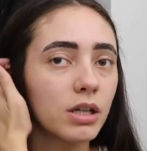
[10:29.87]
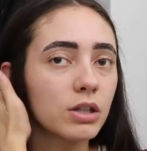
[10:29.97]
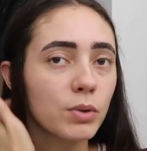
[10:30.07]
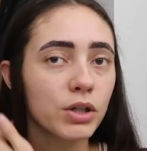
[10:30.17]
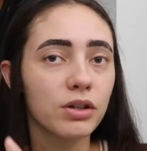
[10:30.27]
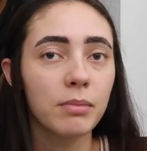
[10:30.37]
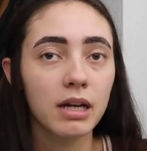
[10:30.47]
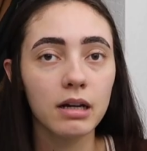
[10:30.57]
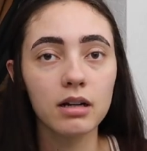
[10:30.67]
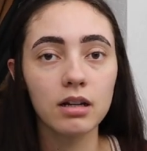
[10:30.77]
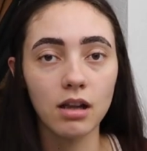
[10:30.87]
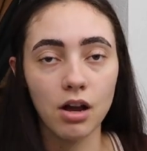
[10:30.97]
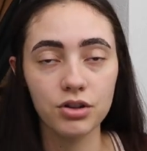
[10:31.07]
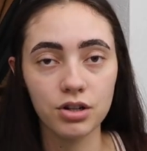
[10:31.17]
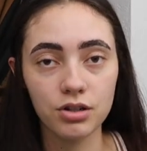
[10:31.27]
but it's where you can make
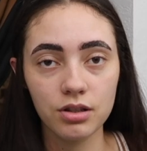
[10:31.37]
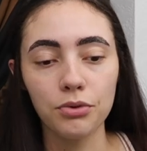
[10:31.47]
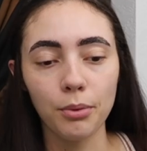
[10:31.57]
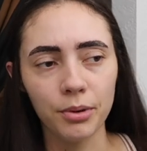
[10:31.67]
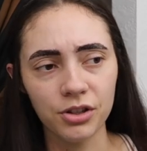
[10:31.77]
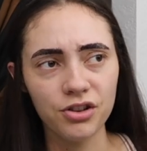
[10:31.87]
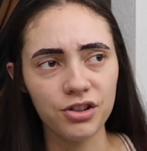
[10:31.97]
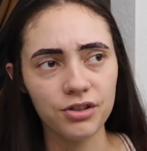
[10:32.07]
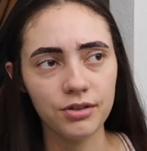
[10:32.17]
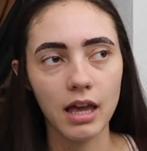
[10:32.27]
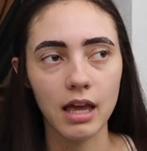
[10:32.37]
collages through Pinterest.